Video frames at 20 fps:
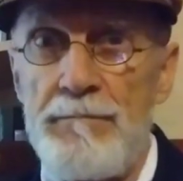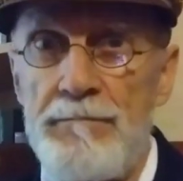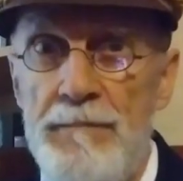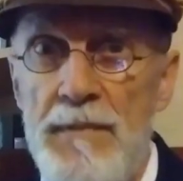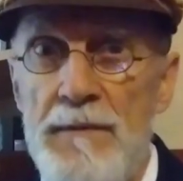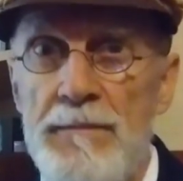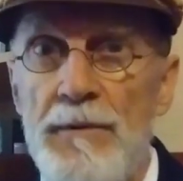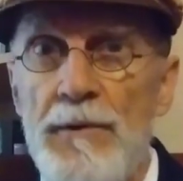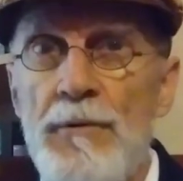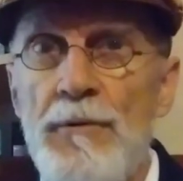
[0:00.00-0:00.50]

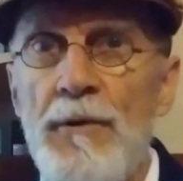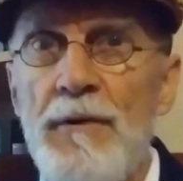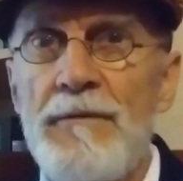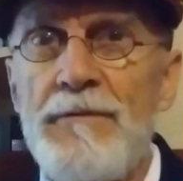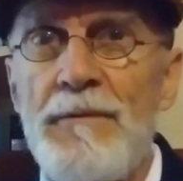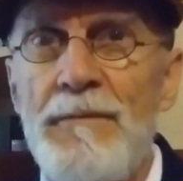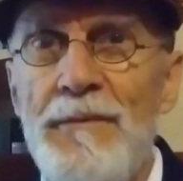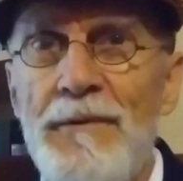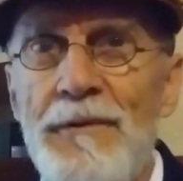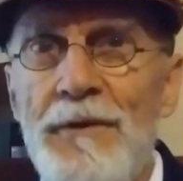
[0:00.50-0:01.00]
people who are
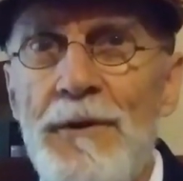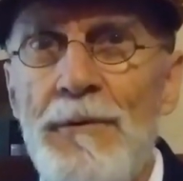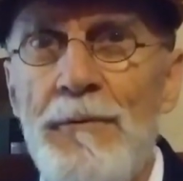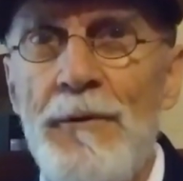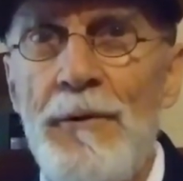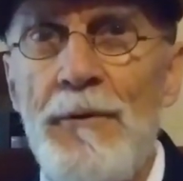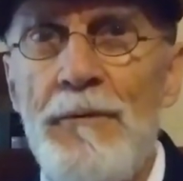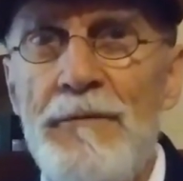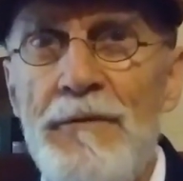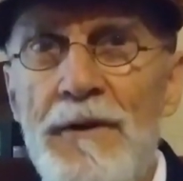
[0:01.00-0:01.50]
familiar with
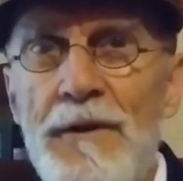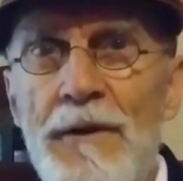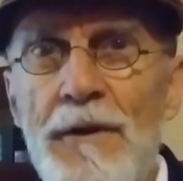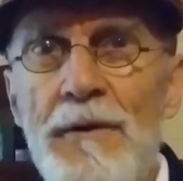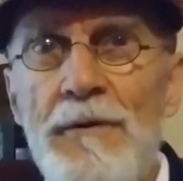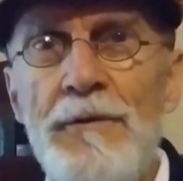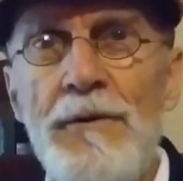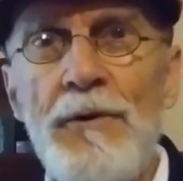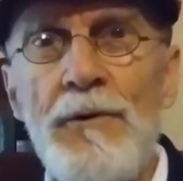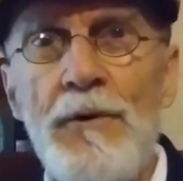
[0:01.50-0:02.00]
Oviedo
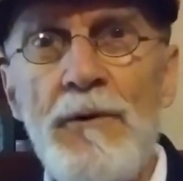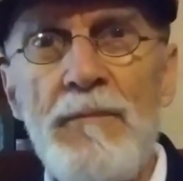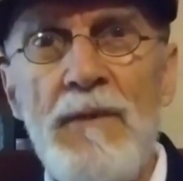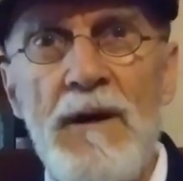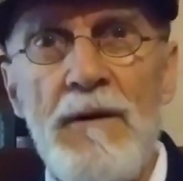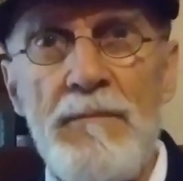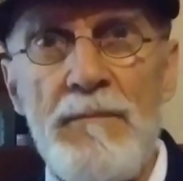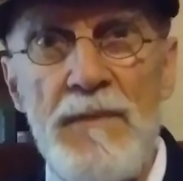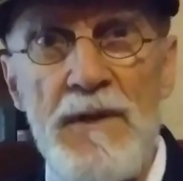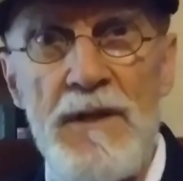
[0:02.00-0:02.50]
know
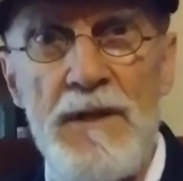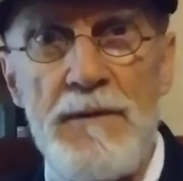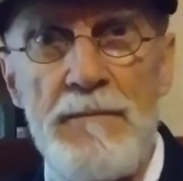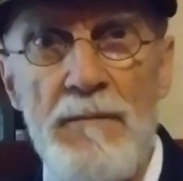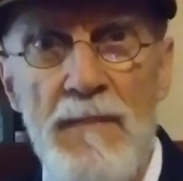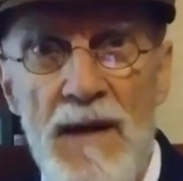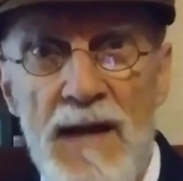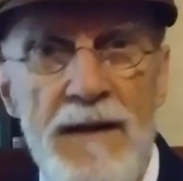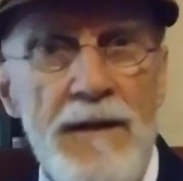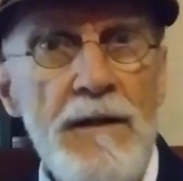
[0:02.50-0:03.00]
about Mead
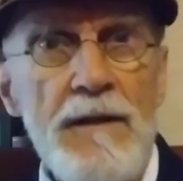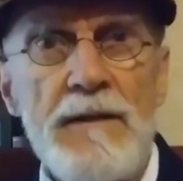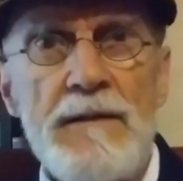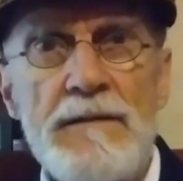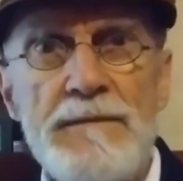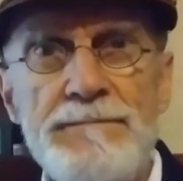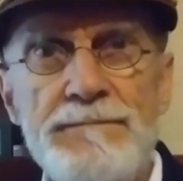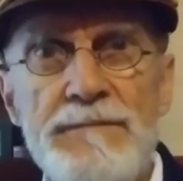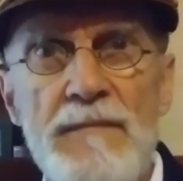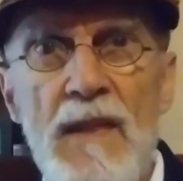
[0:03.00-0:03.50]
Manor
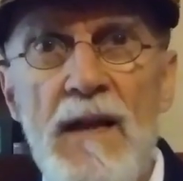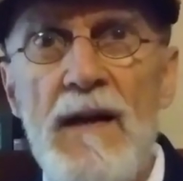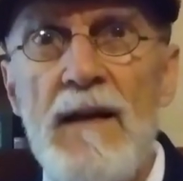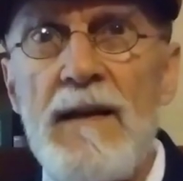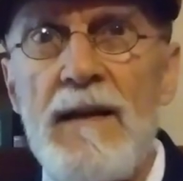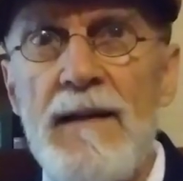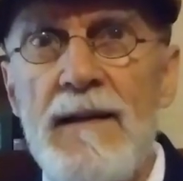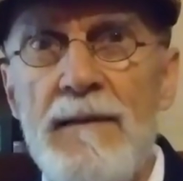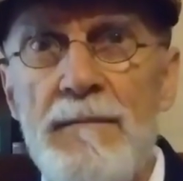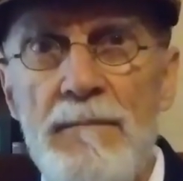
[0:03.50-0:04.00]

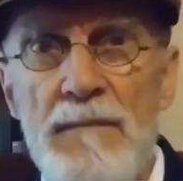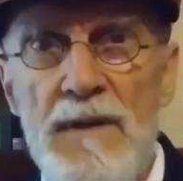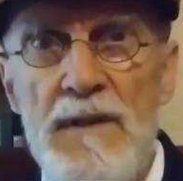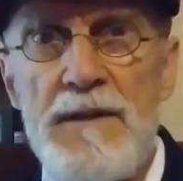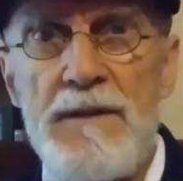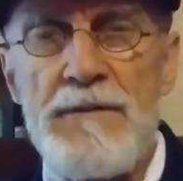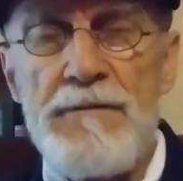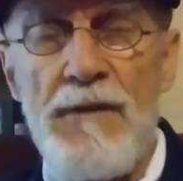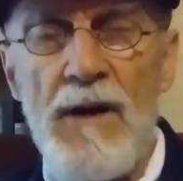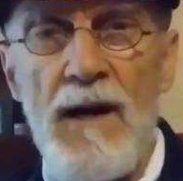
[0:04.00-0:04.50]
and
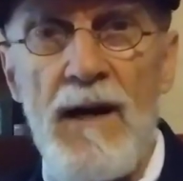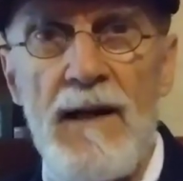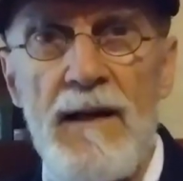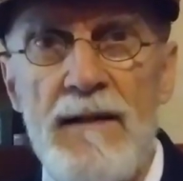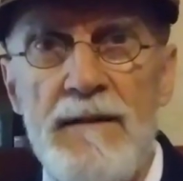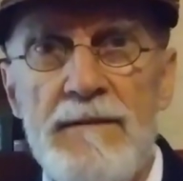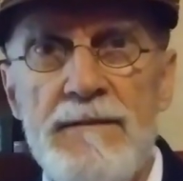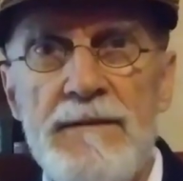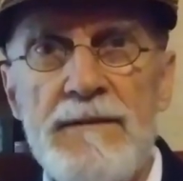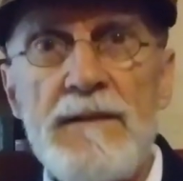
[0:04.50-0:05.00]
Mead
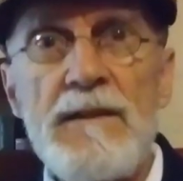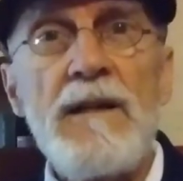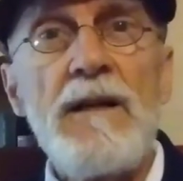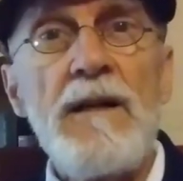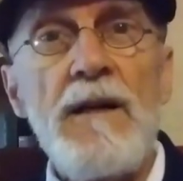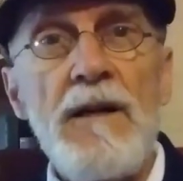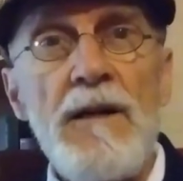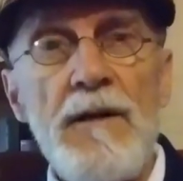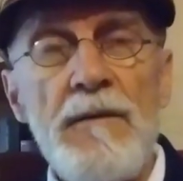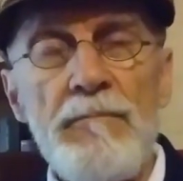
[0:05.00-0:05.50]
Drive,
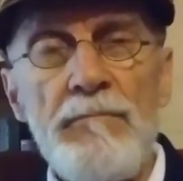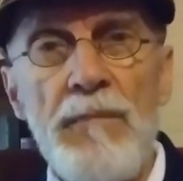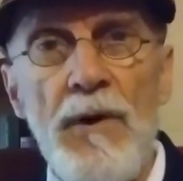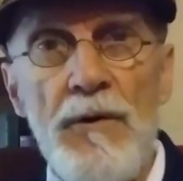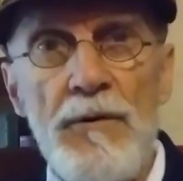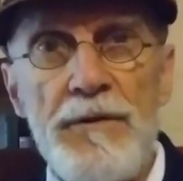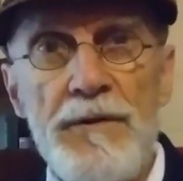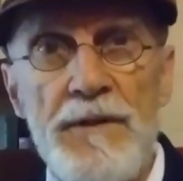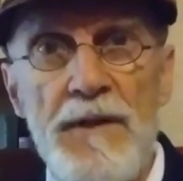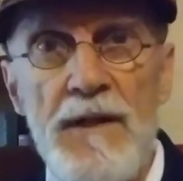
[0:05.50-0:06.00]

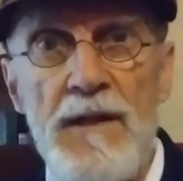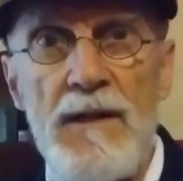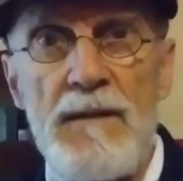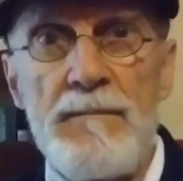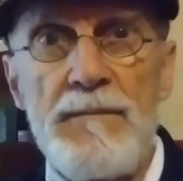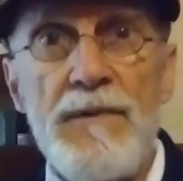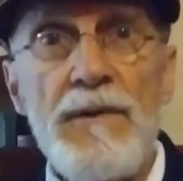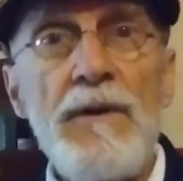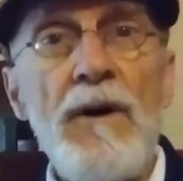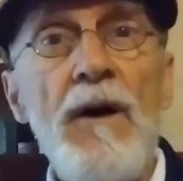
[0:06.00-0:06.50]
both
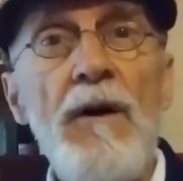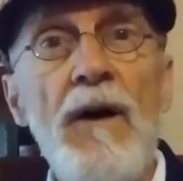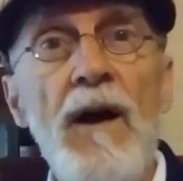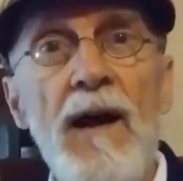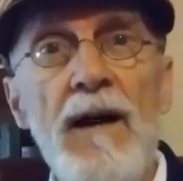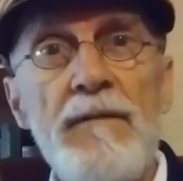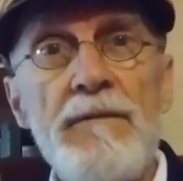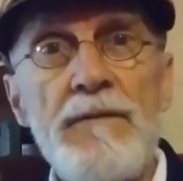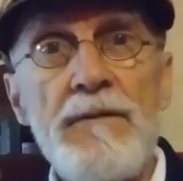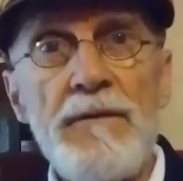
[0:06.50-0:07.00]
named
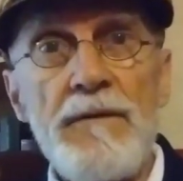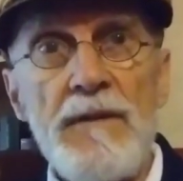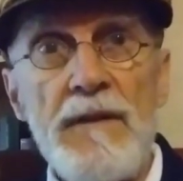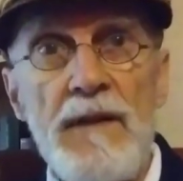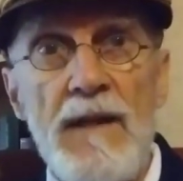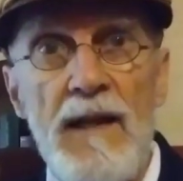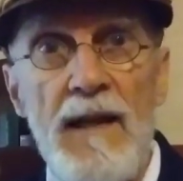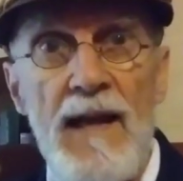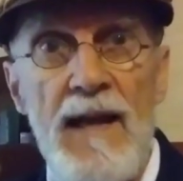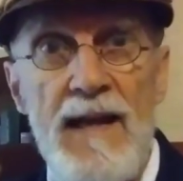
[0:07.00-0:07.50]
after the
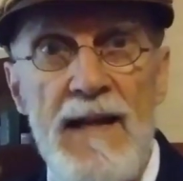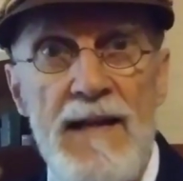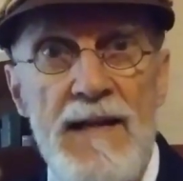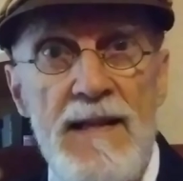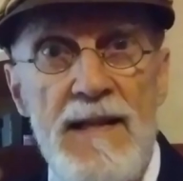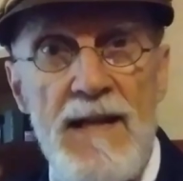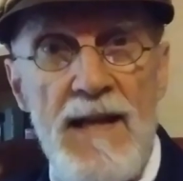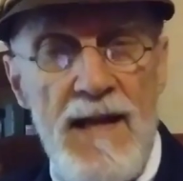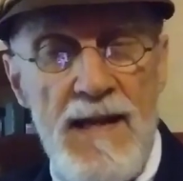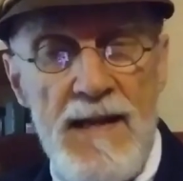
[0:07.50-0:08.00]

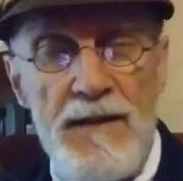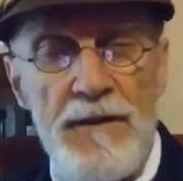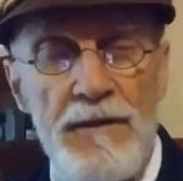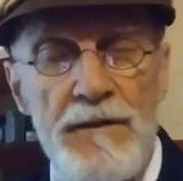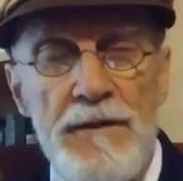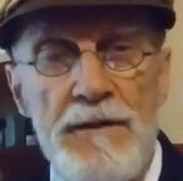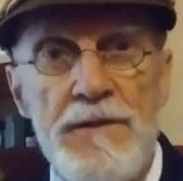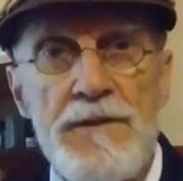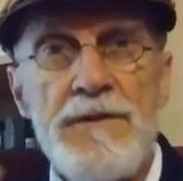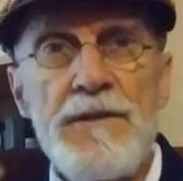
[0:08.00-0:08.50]
80
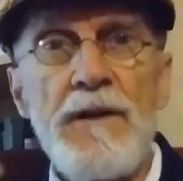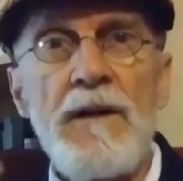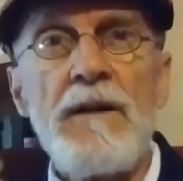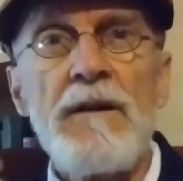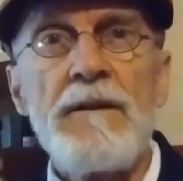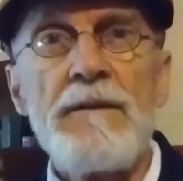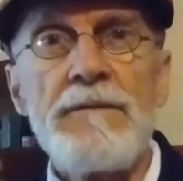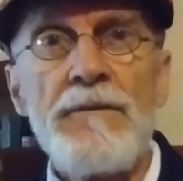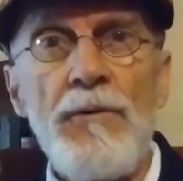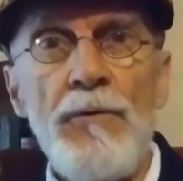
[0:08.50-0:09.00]
acres
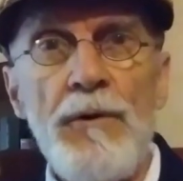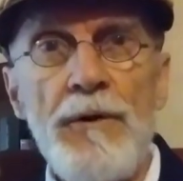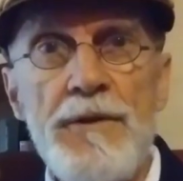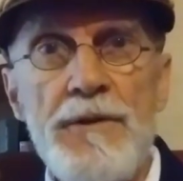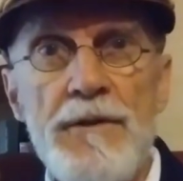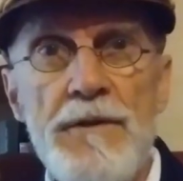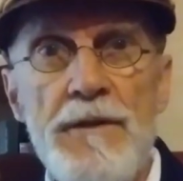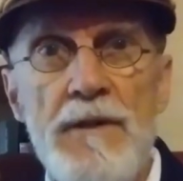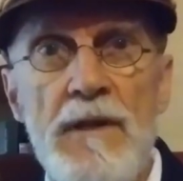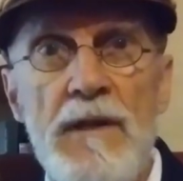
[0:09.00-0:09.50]
of
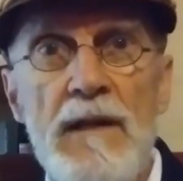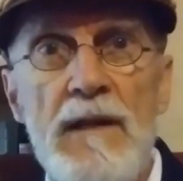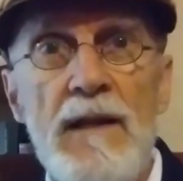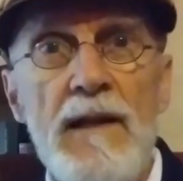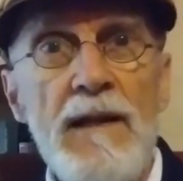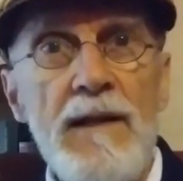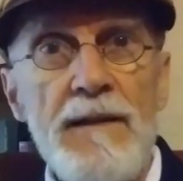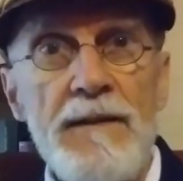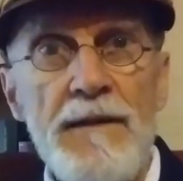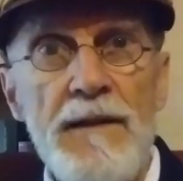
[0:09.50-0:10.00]
orchard
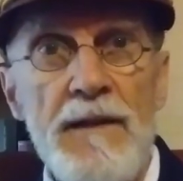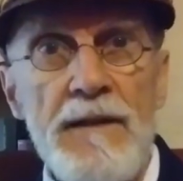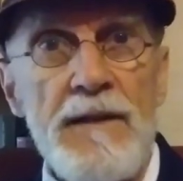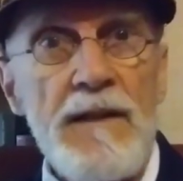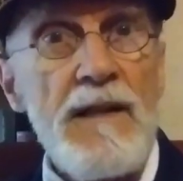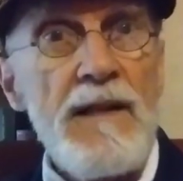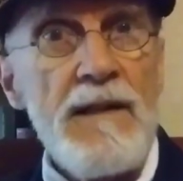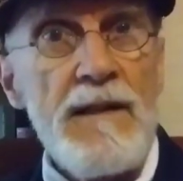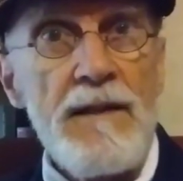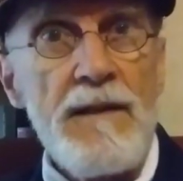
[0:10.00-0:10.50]
that
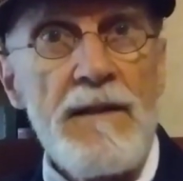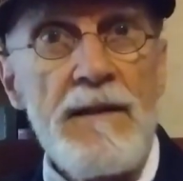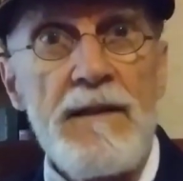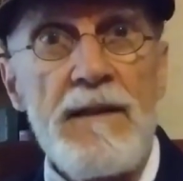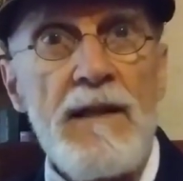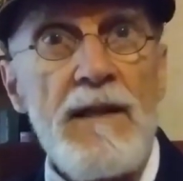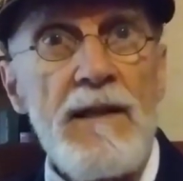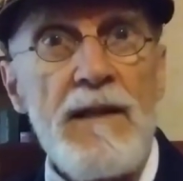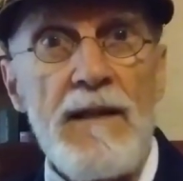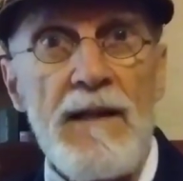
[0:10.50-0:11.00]
Edith
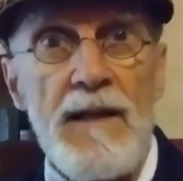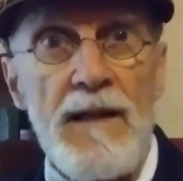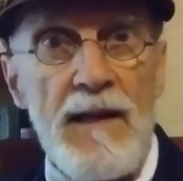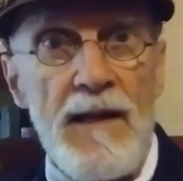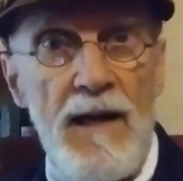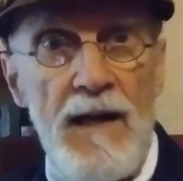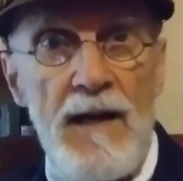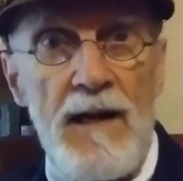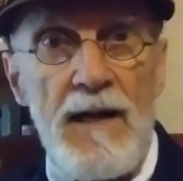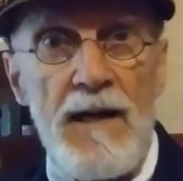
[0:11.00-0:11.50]
and
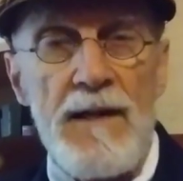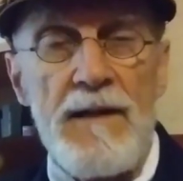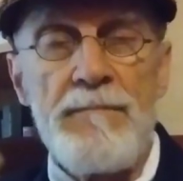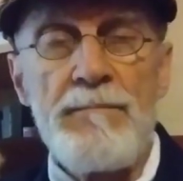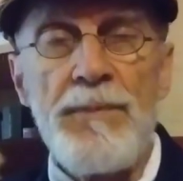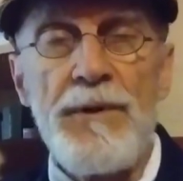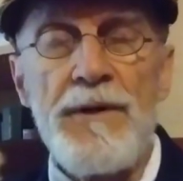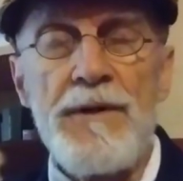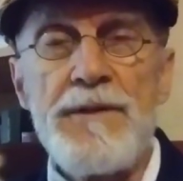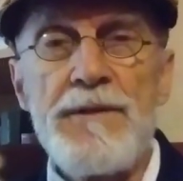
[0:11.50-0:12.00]
I
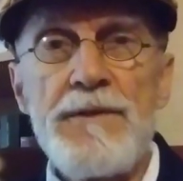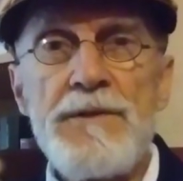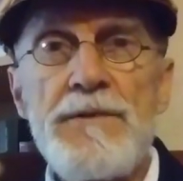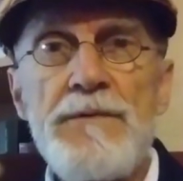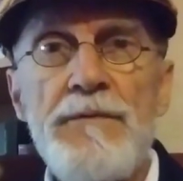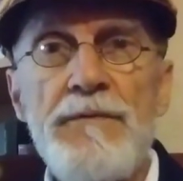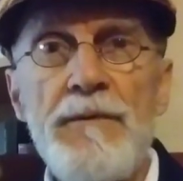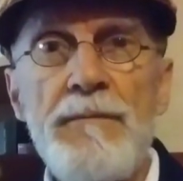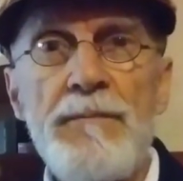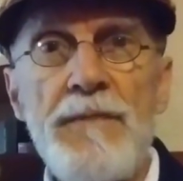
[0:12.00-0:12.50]
purchased
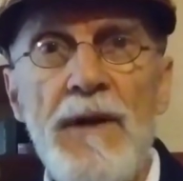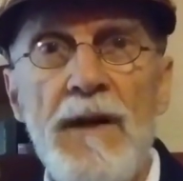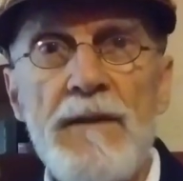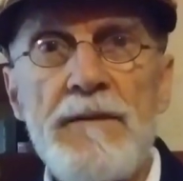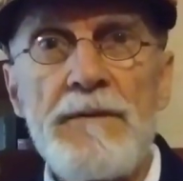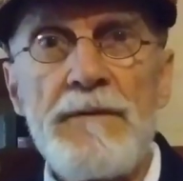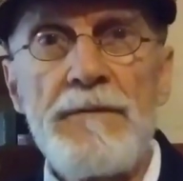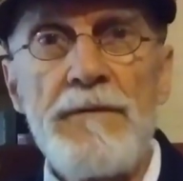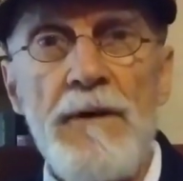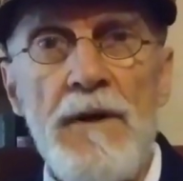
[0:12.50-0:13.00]
from
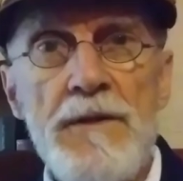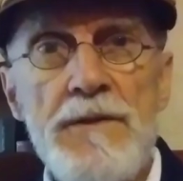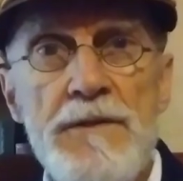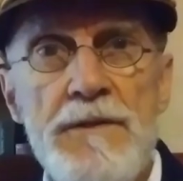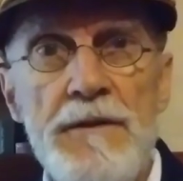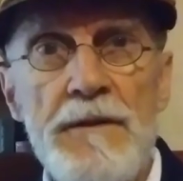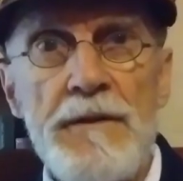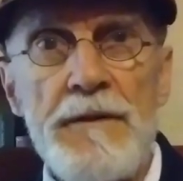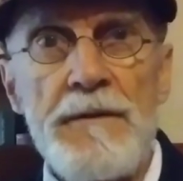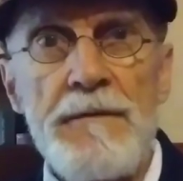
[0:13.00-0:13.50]
Dr.
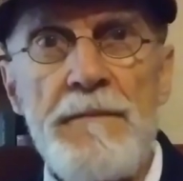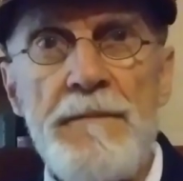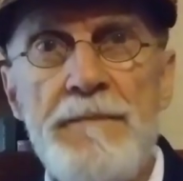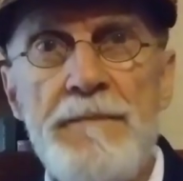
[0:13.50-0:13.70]
Foster.